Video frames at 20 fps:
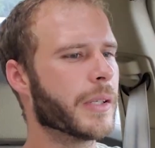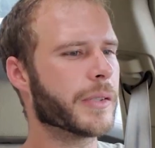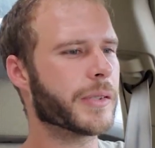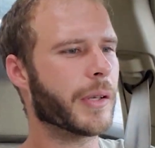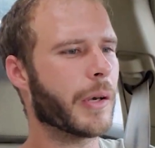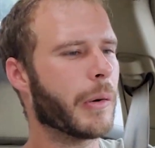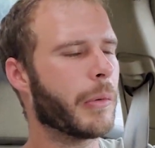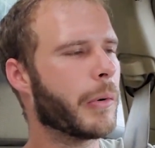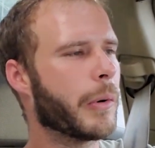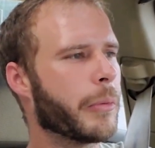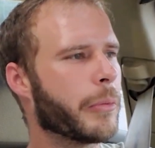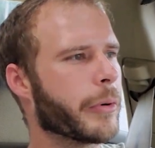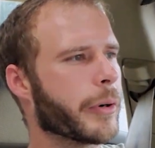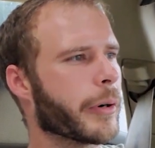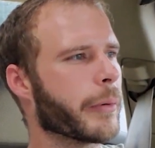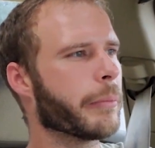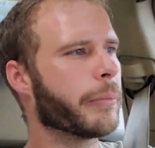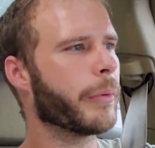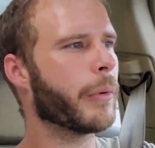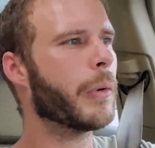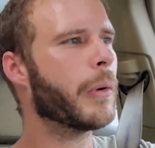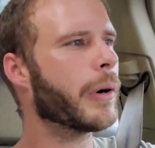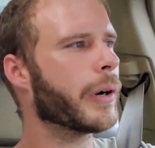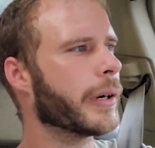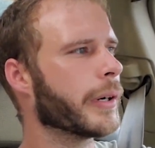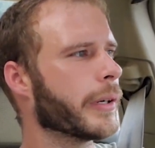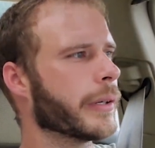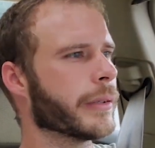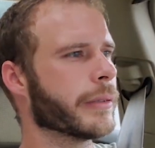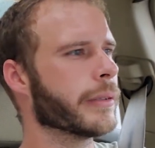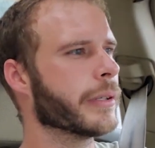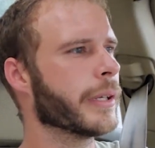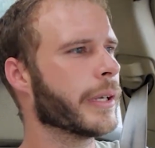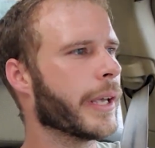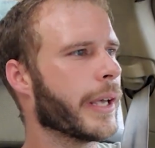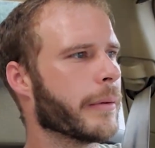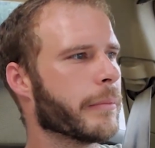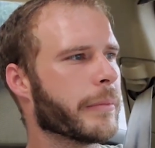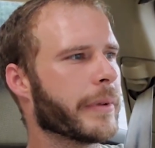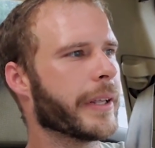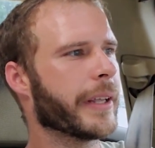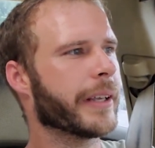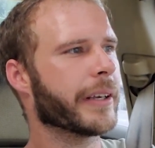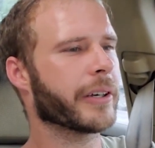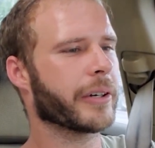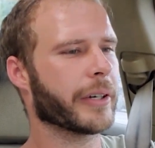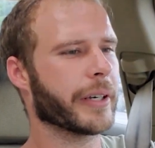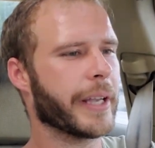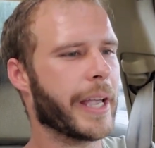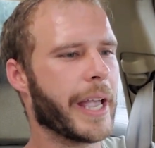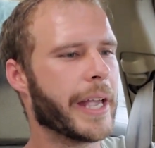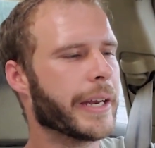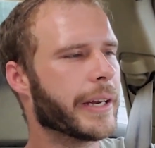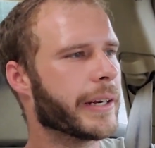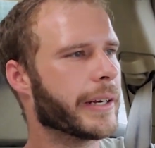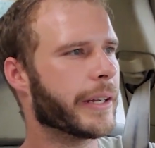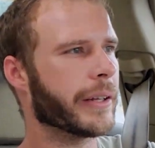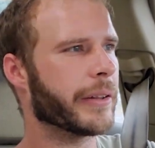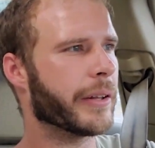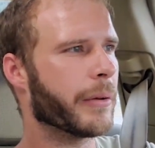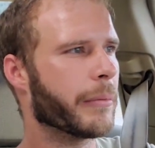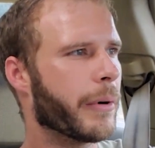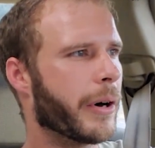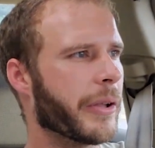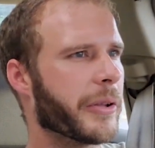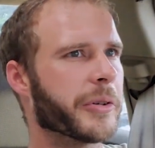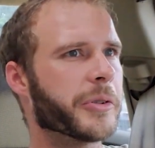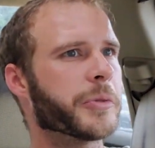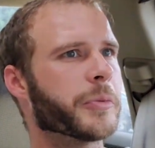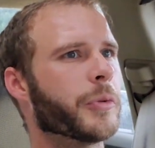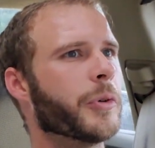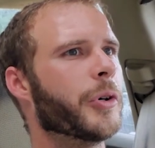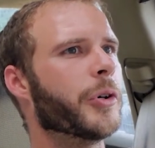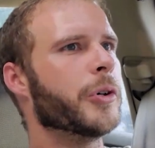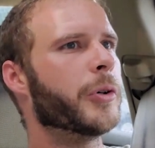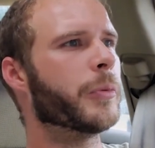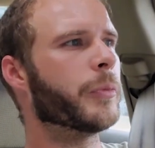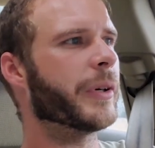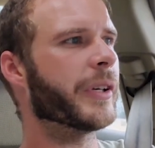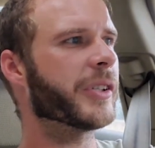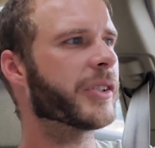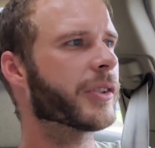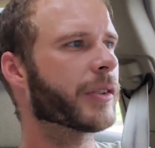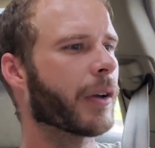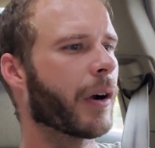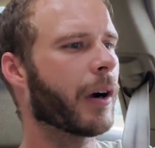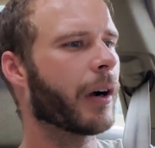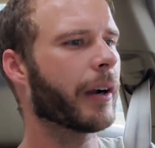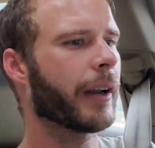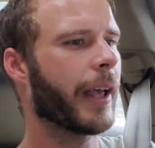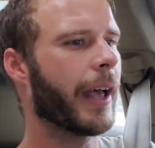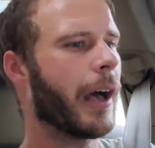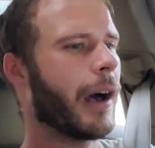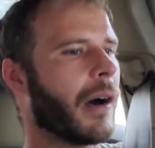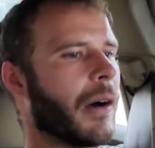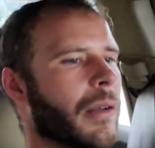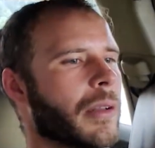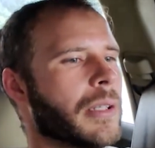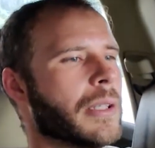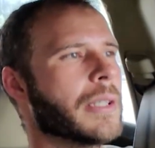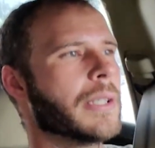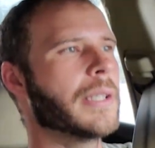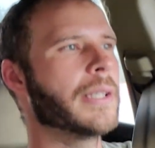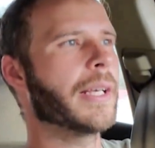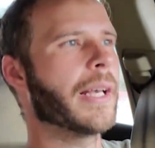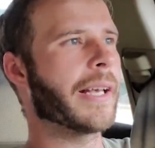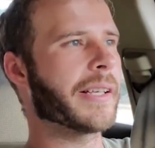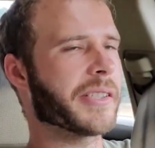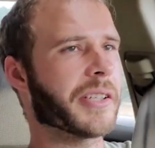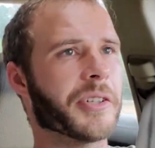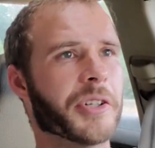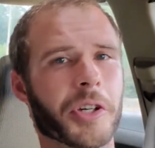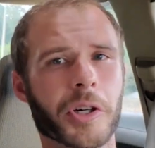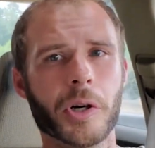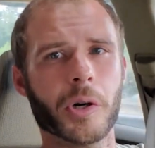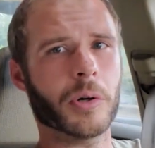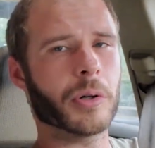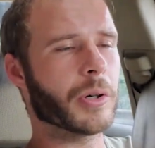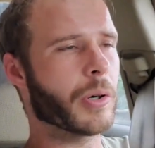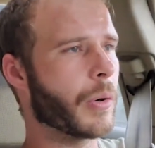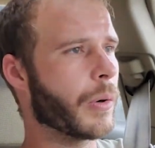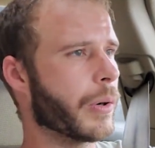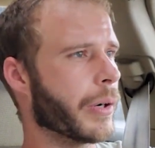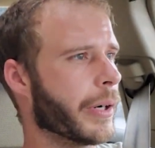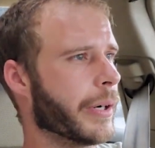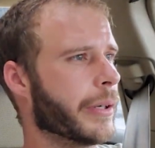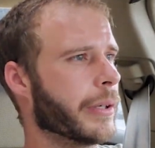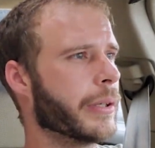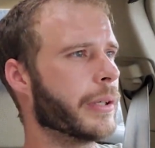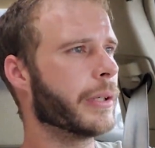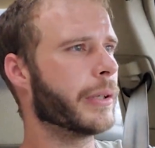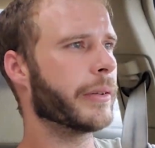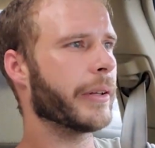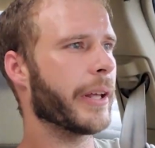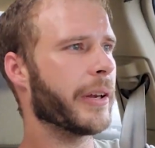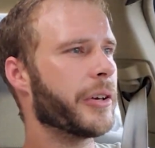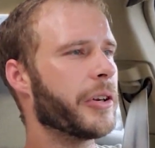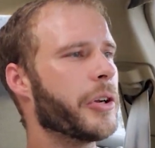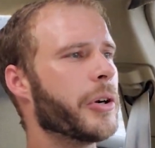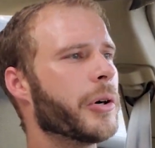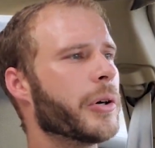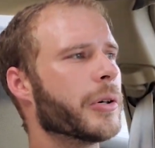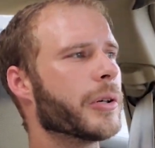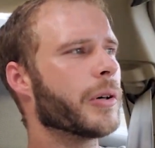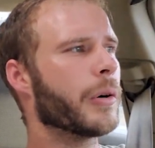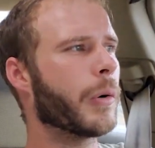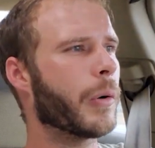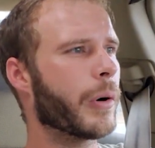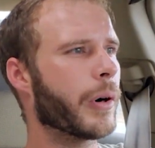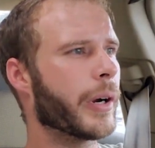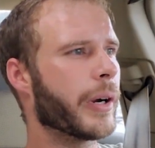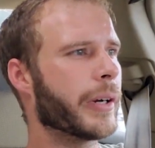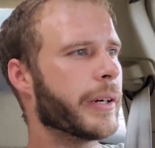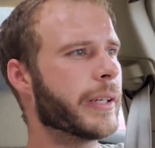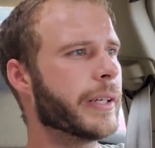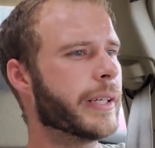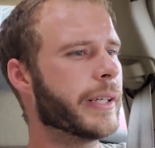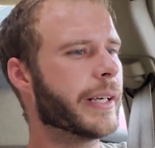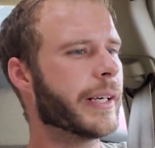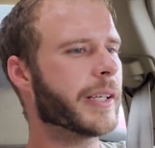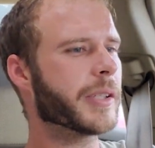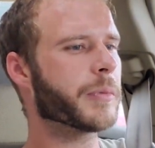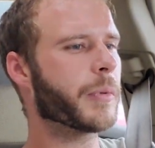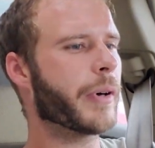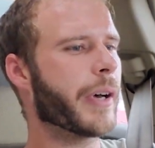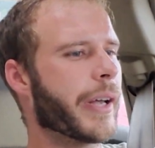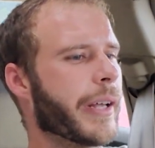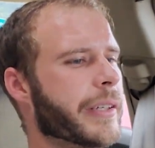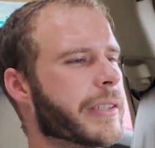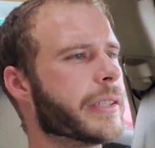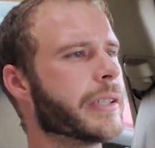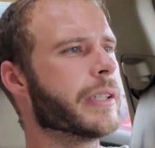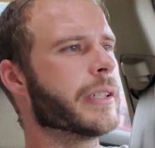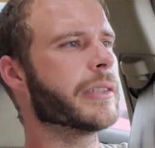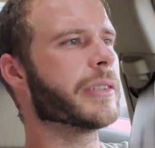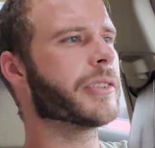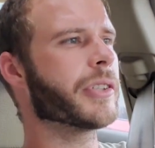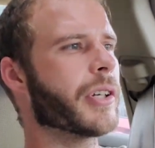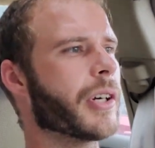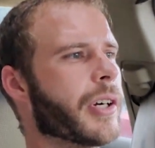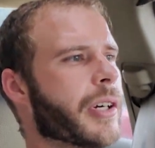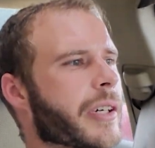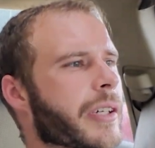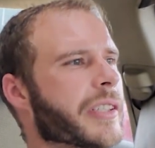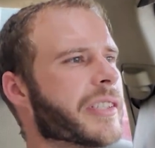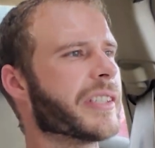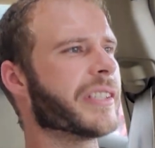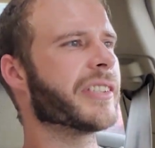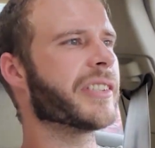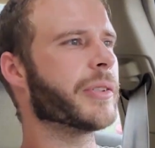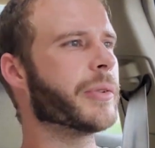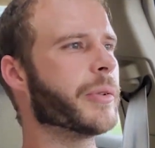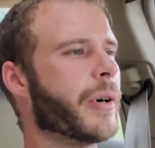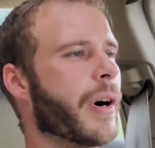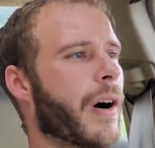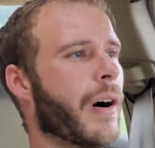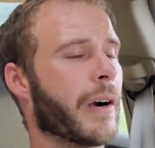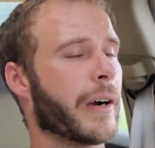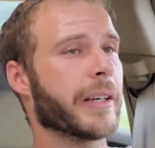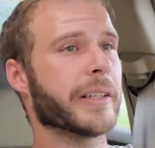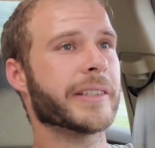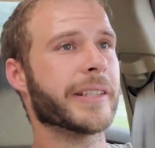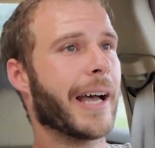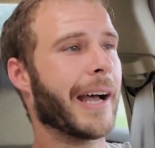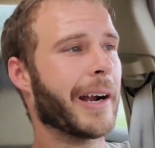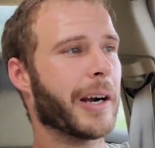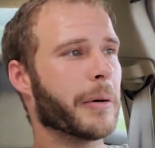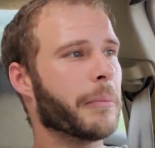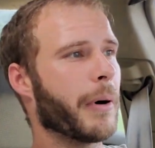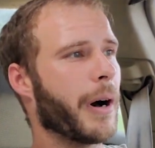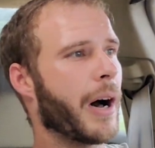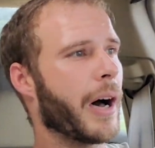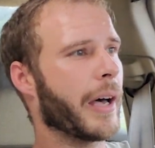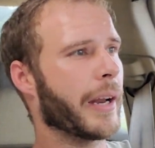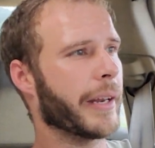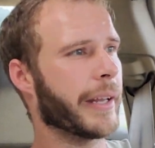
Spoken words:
So when we're born and being created in the mother's womb, we start out as a neurocord. A neurocord is what turns into our entire body.